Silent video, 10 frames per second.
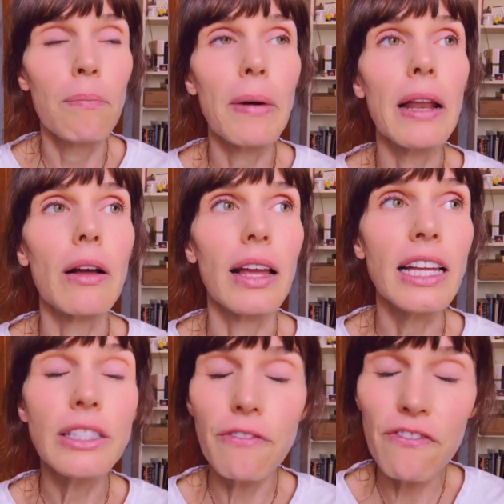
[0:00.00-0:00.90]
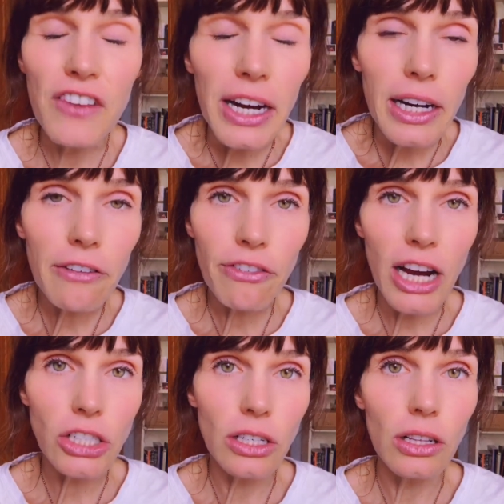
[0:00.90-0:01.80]
But it's very
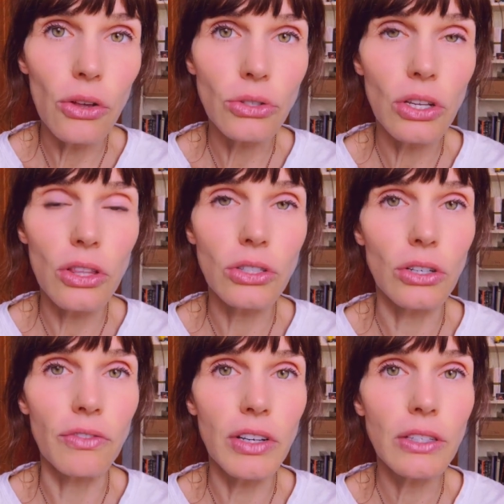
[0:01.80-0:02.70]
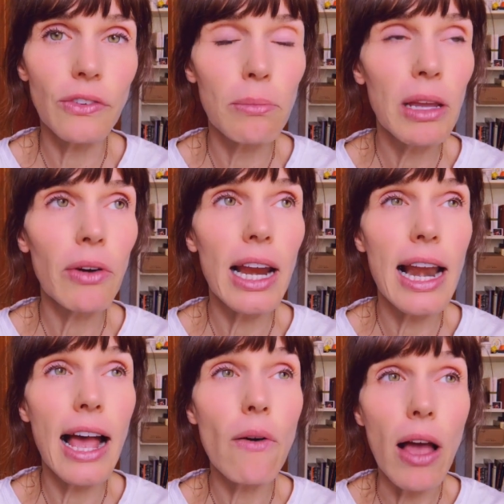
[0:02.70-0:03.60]
fresh and close to the surface for me right
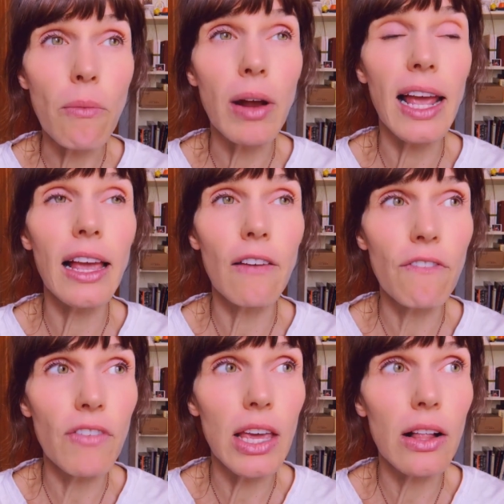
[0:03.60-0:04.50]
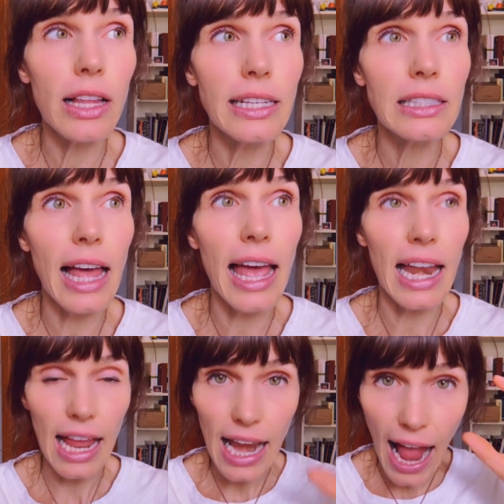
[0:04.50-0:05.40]
now. And what I can feel is
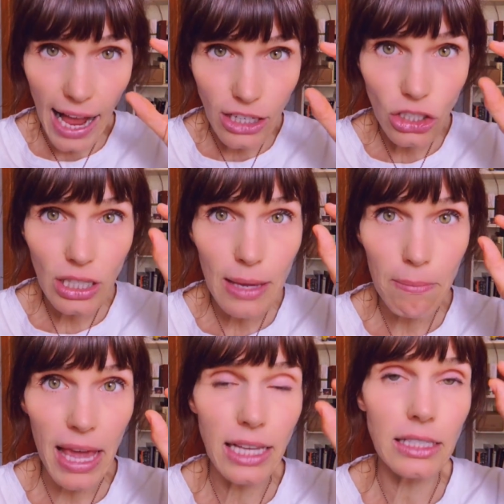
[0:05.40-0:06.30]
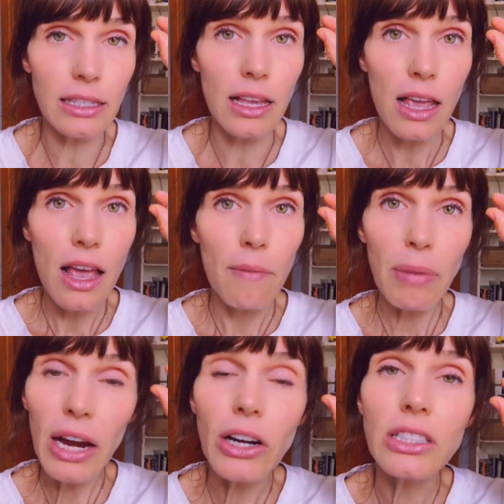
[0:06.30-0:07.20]
that it actually makes
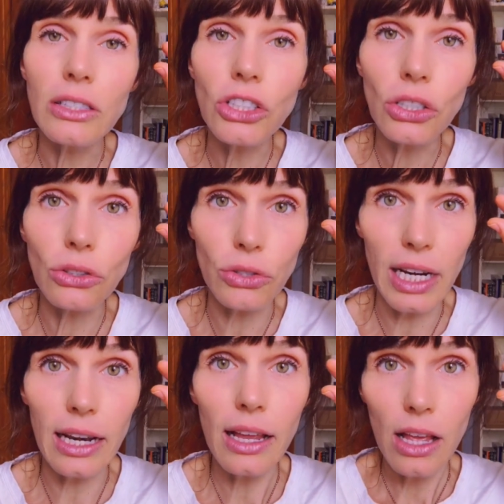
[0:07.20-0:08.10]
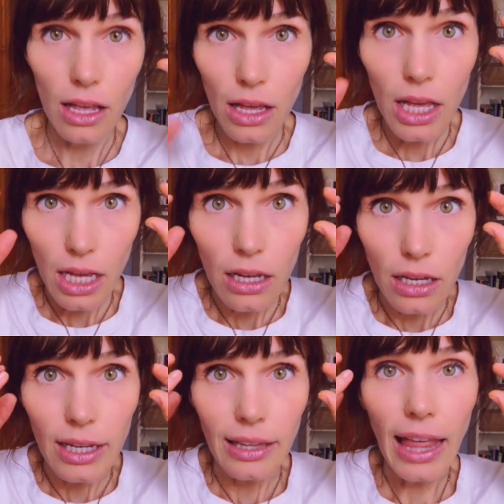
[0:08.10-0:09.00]
parents and children
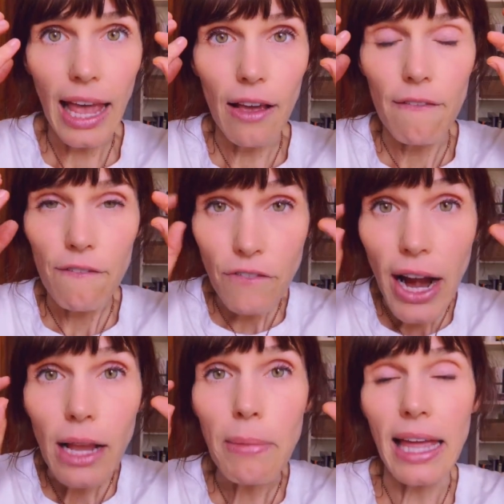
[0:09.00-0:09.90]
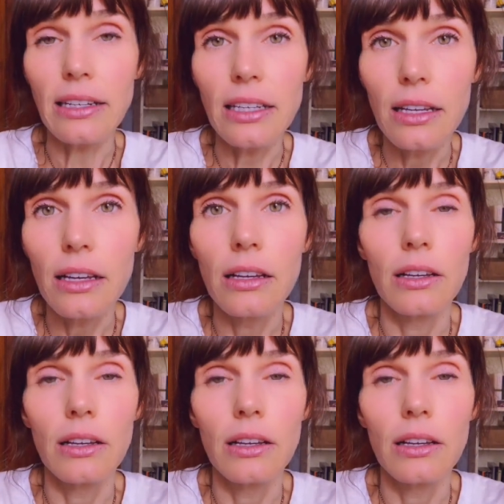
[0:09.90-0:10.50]
like fragment